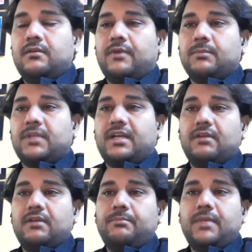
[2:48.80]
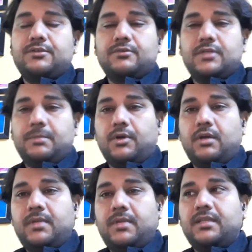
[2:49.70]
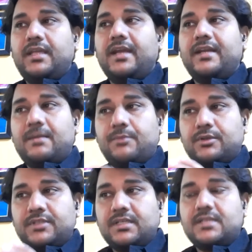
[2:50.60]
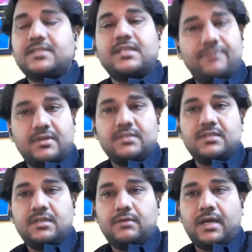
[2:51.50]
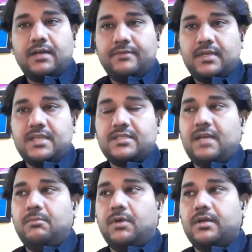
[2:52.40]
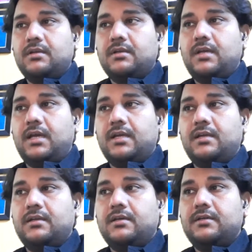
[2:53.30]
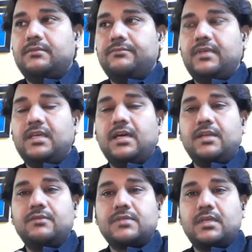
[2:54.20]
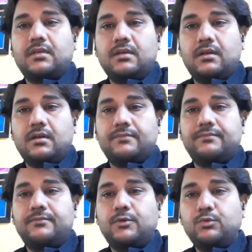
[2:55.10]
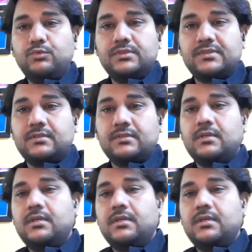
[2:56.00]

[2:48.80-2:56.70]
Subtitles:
from the development to deployment, the entire project itself runs into kind of an agile model. And we are using a lot of tools.